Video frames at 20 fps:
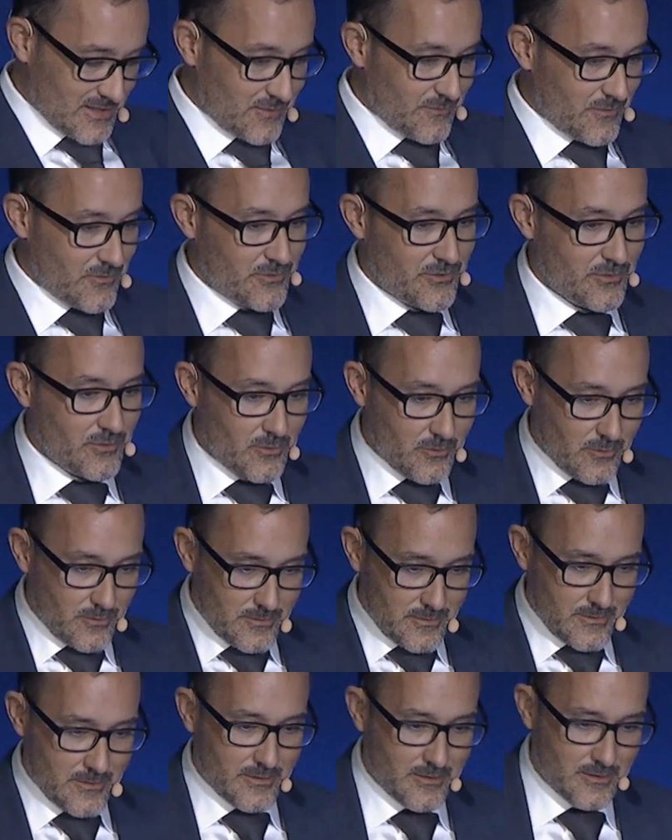first go
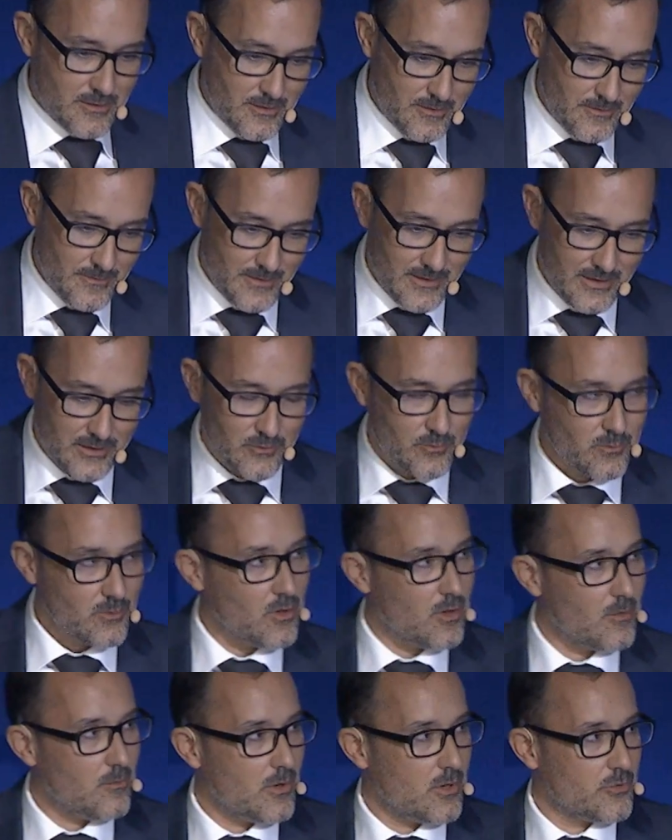into
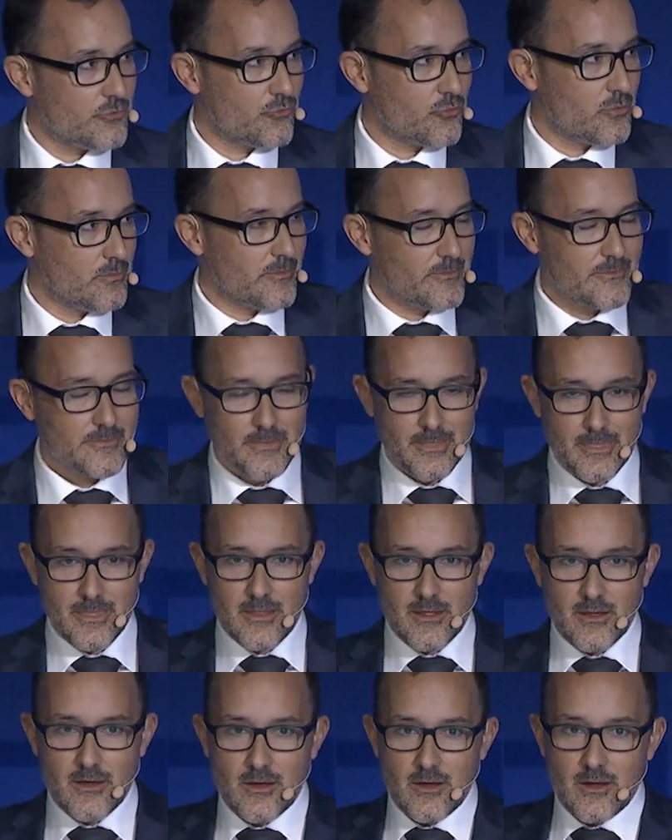our boardroom.
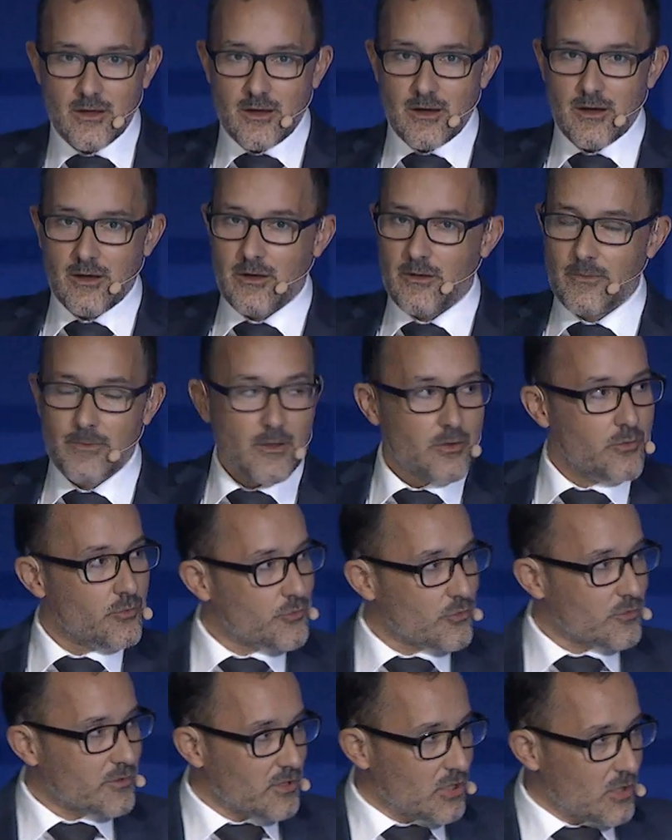You're
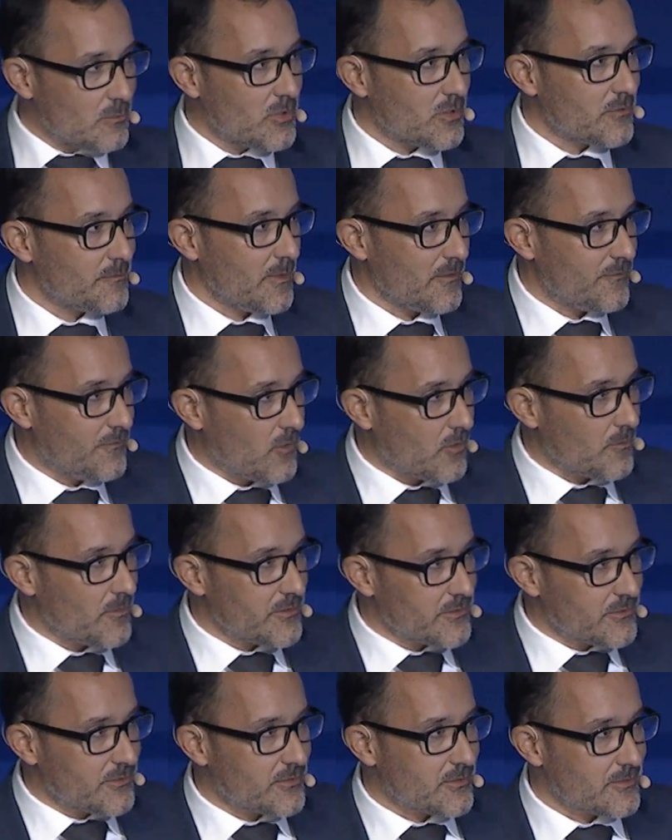talking about
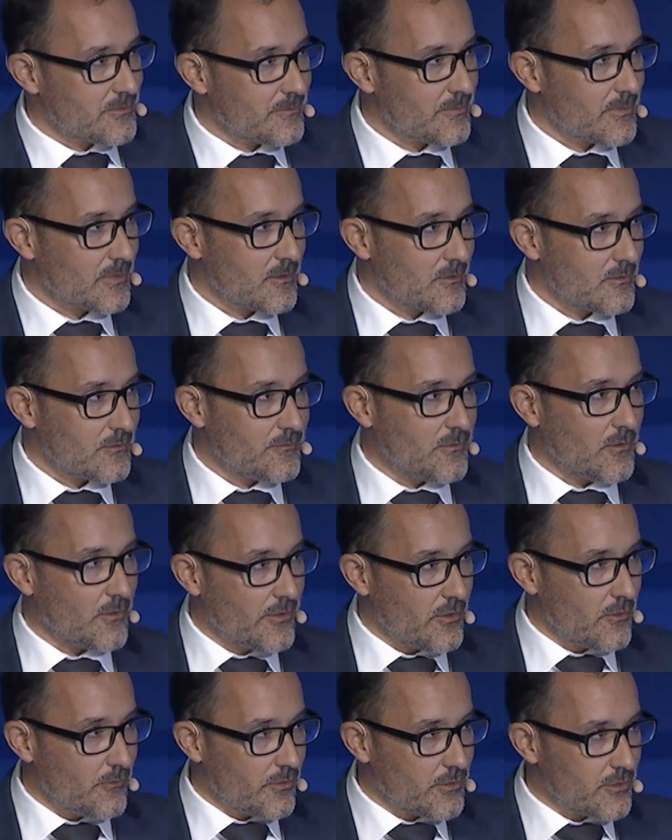performance. For
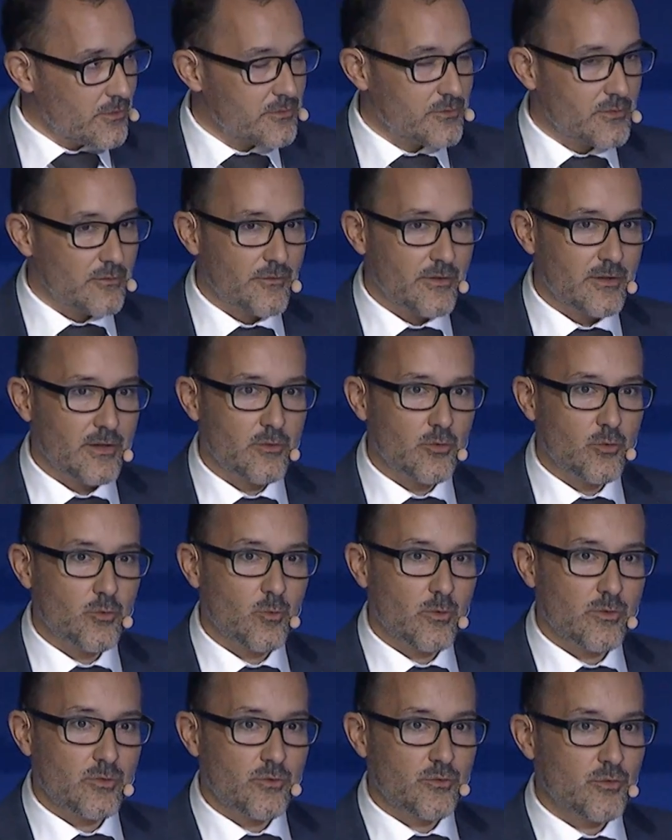the avoidance of any doubt,
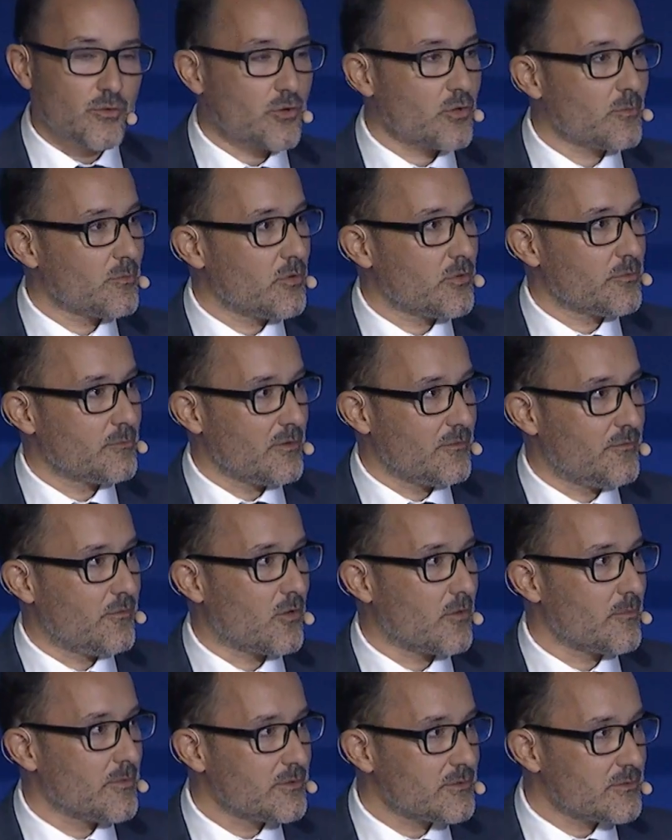when you talk about
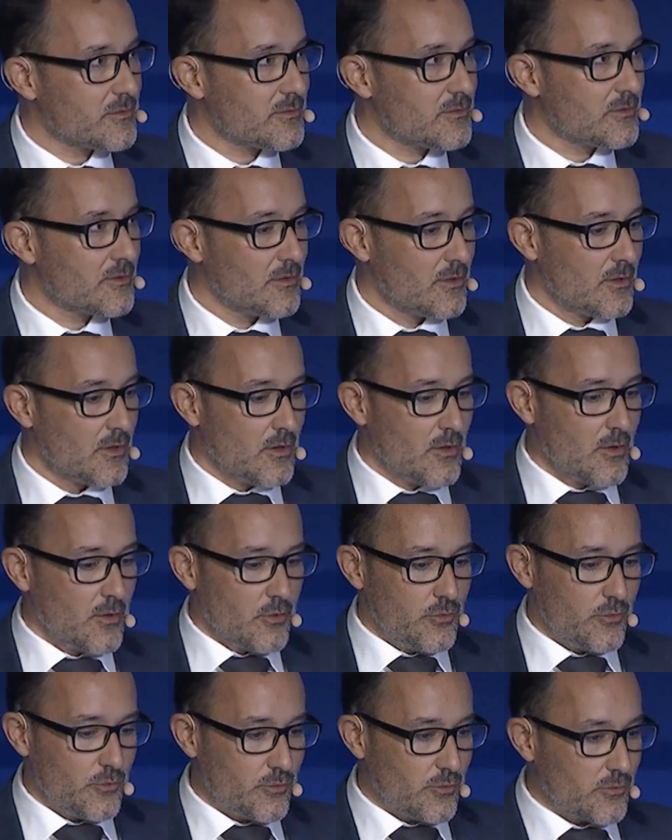performance,
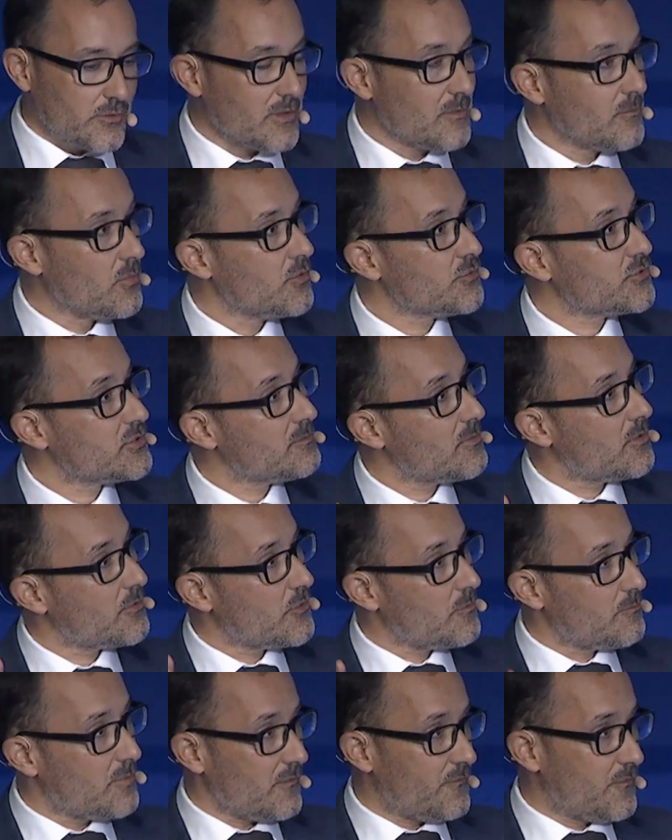you're talking both about the
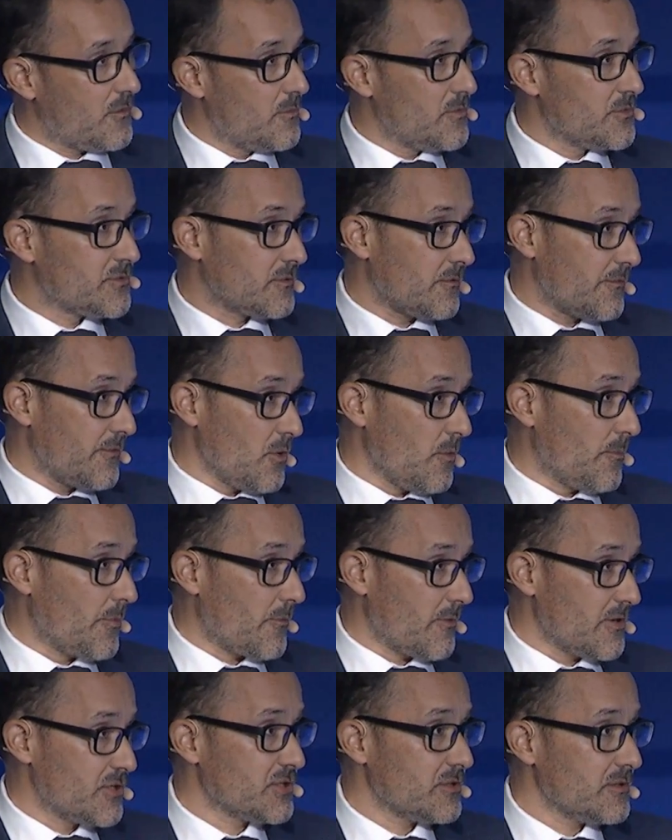performance of the
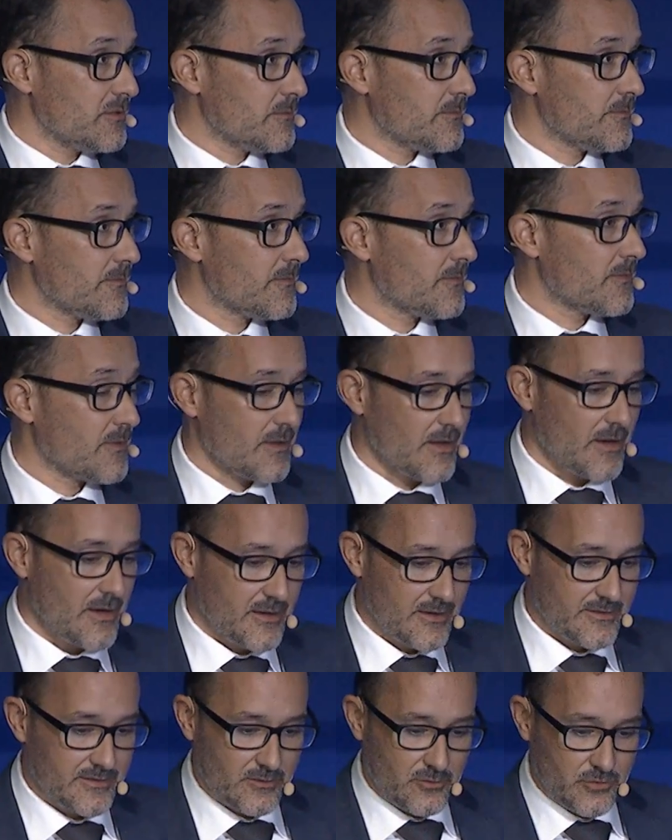operation and
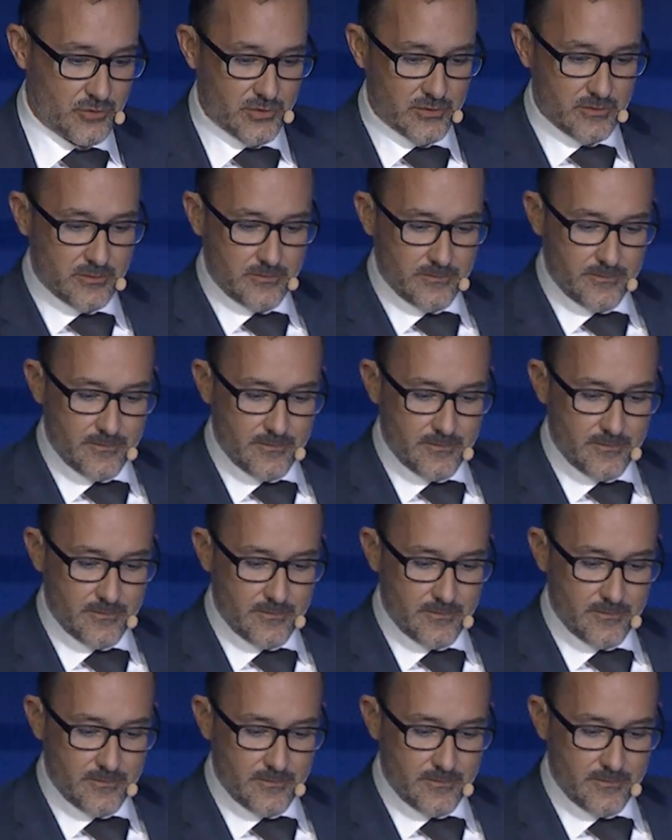execution,